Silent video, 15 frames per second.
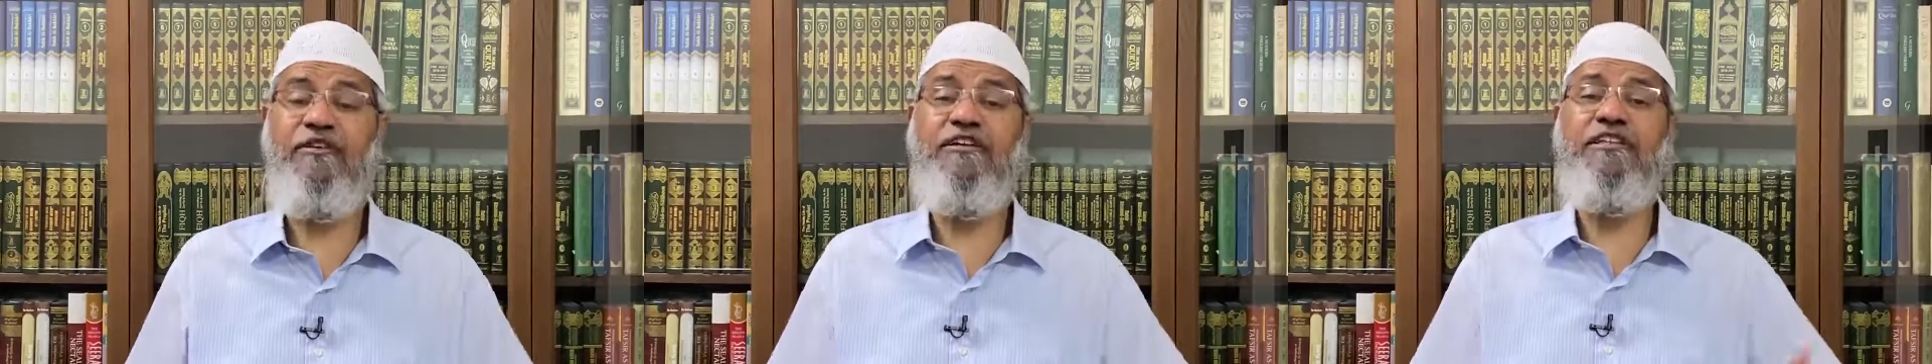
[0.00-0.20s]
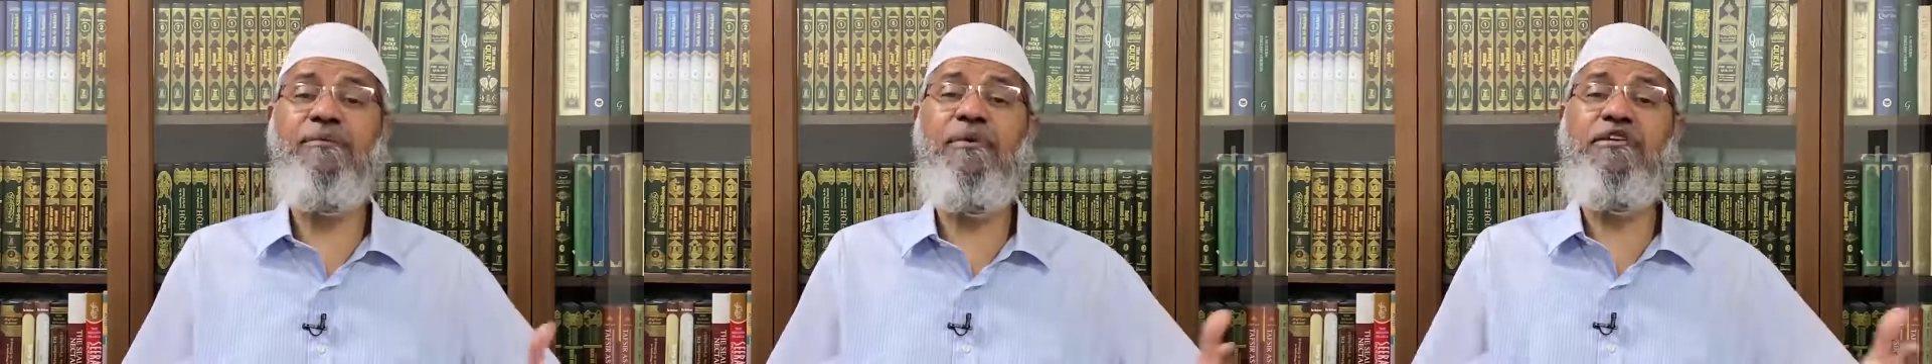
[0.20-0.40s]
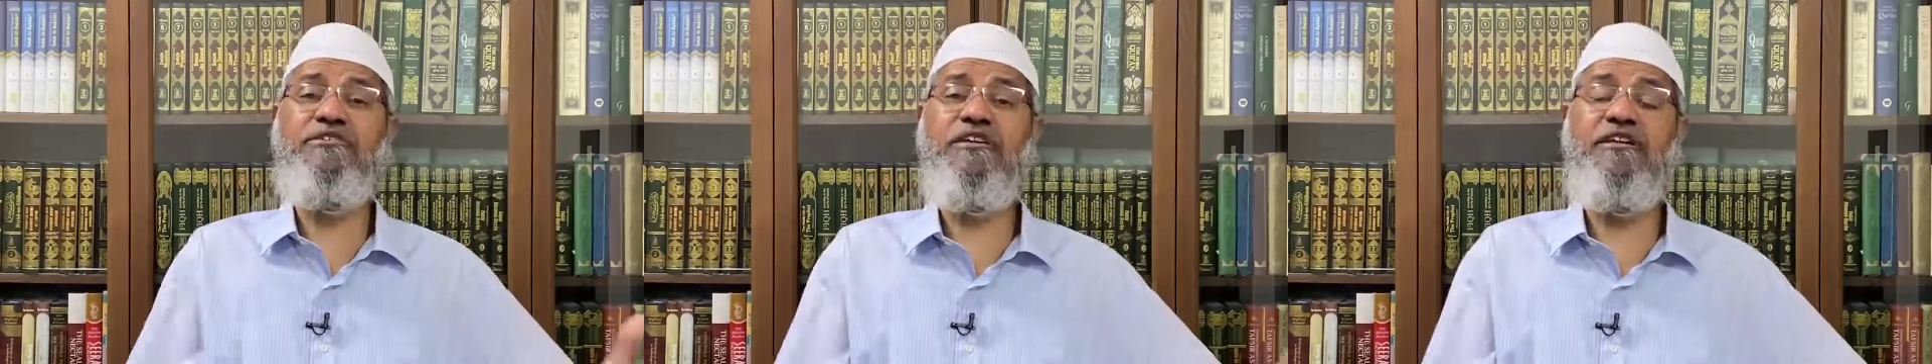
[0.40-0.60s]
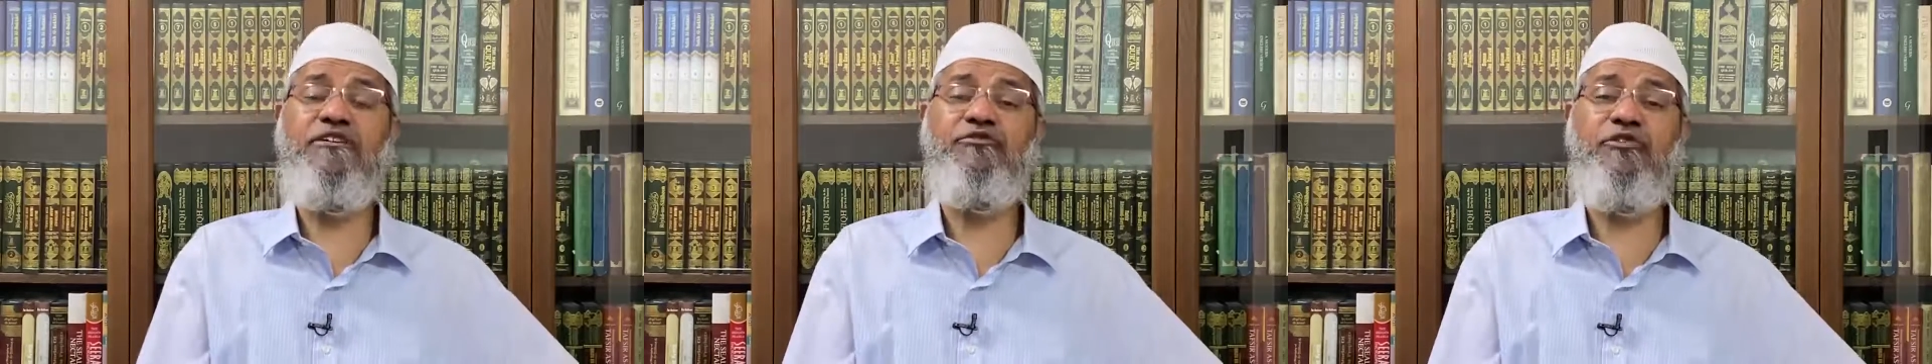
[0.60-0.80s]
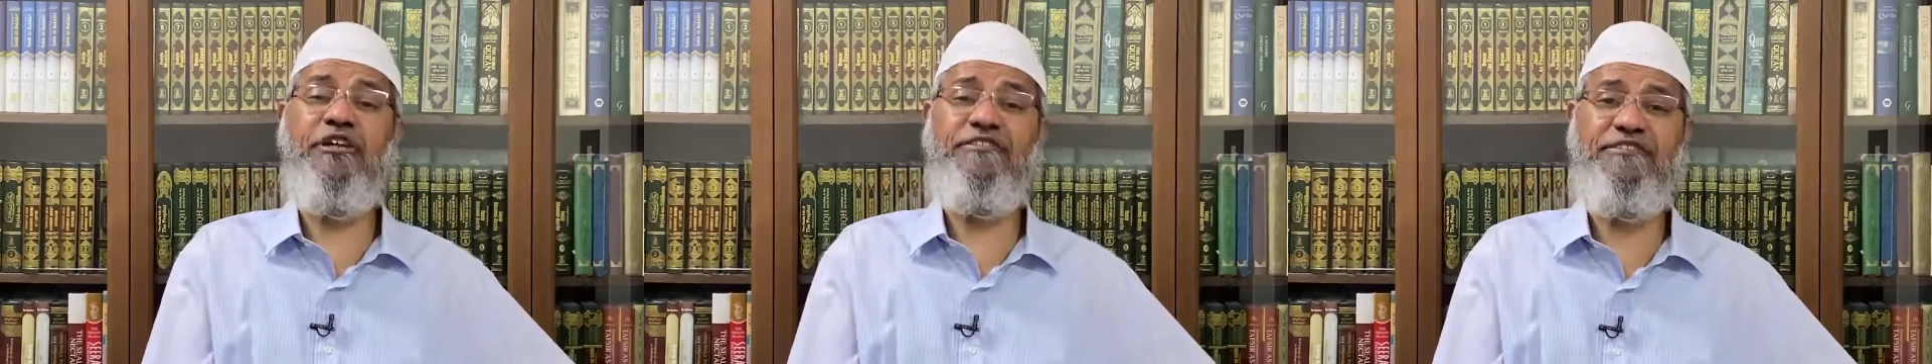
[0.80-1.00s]
further
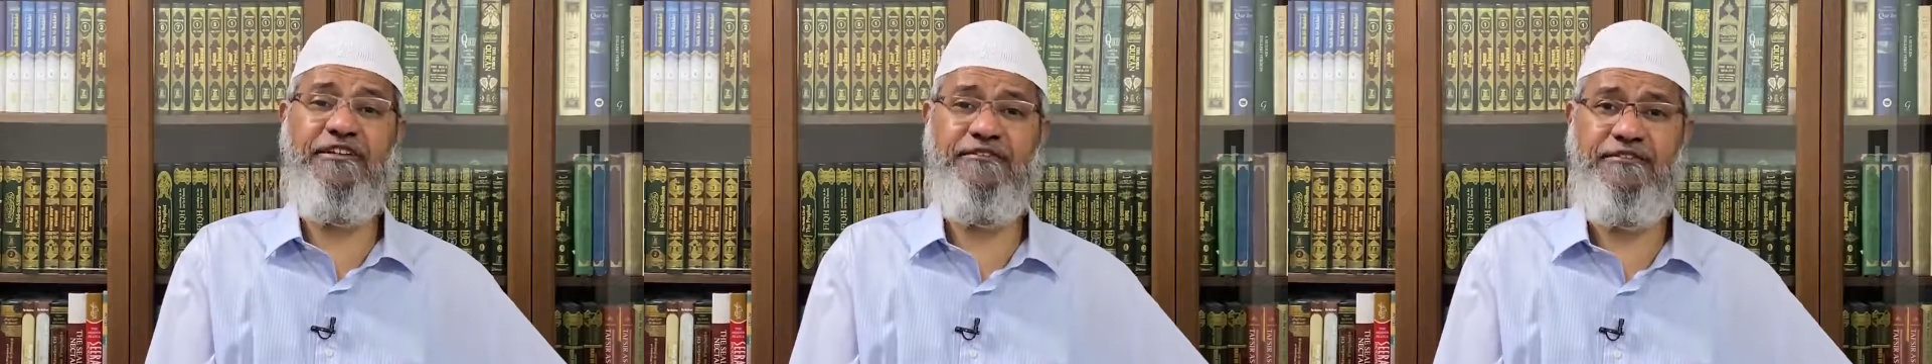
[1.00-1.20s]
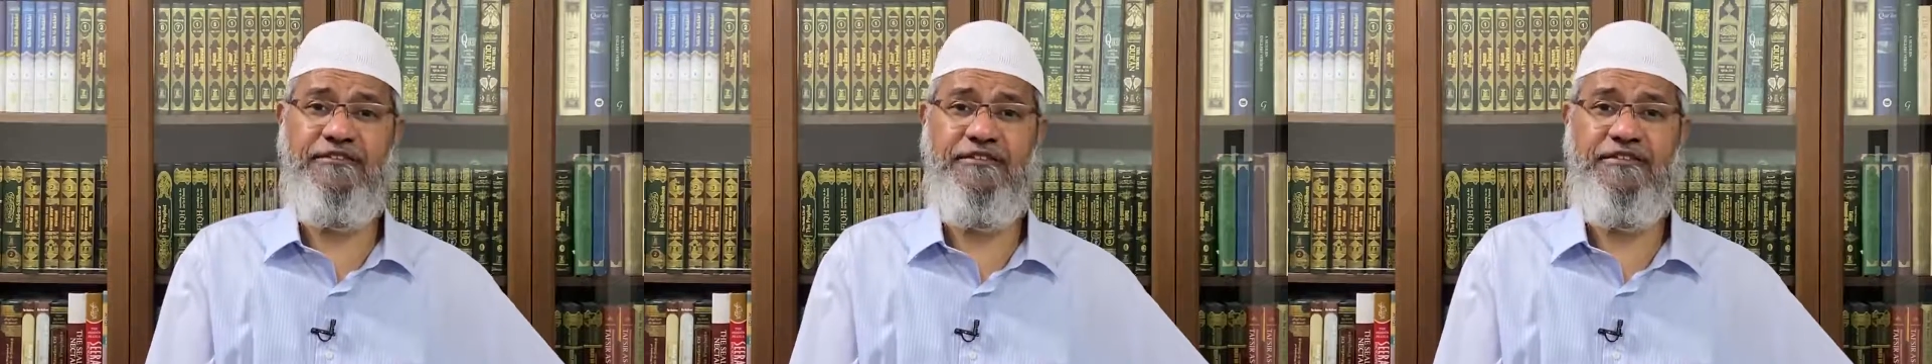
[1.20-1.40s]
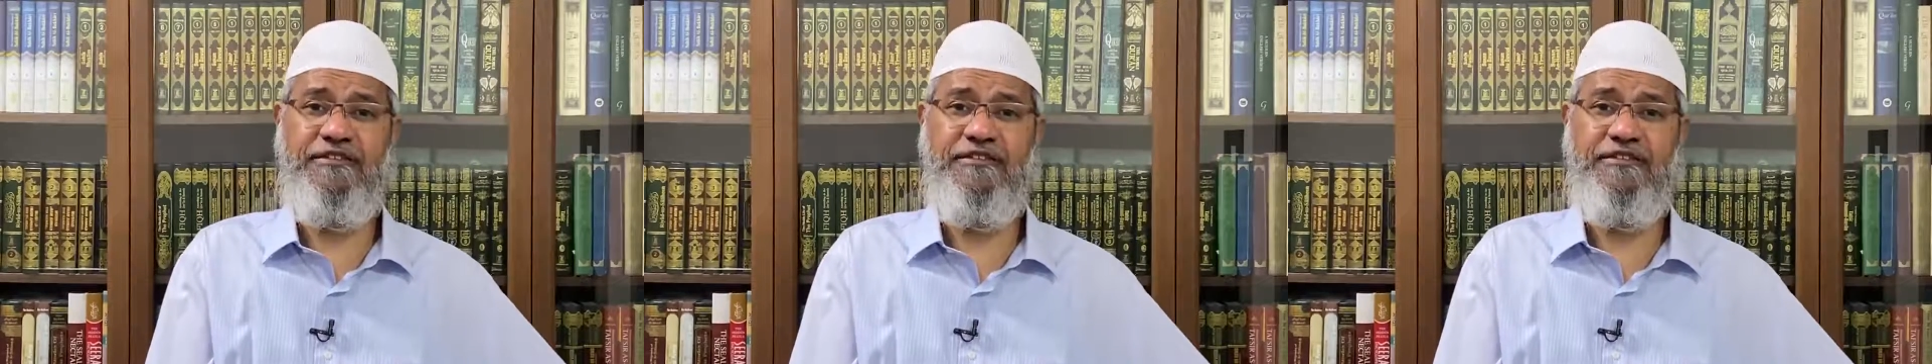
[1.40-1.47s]
mentioned in Surah Saf,